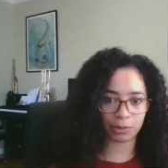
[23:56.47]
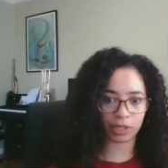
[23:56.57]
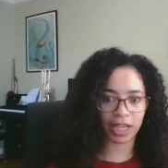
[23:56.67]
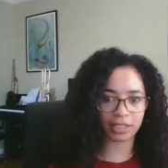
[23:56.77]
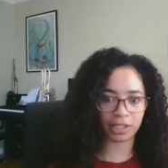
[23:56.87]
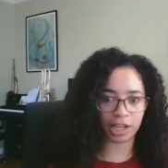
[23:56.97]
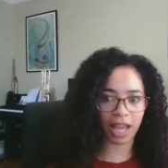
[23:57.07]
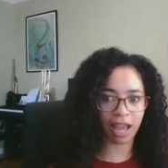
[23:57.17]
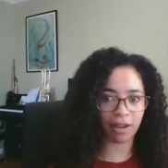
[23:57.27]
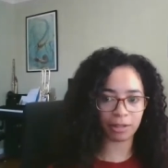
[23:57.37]
would like to know,
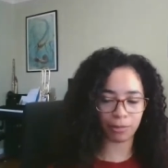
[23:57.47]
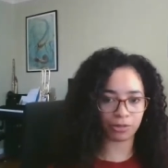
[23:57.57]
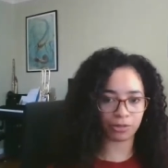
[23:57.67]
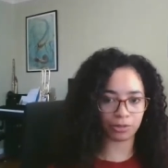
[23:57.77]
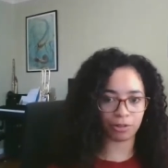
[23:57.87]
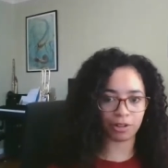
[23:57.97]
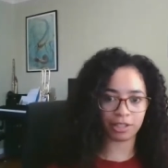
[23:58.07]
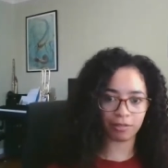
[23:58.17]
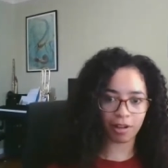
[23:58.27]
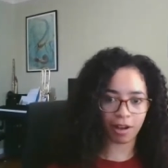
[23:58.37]
how did
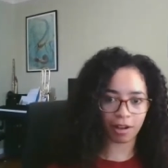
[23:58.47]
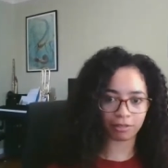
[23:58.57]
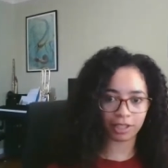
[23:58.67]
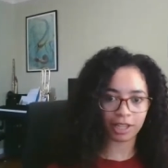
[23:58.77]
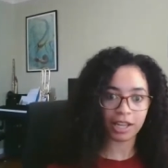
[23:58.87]
mosasaurs evolve?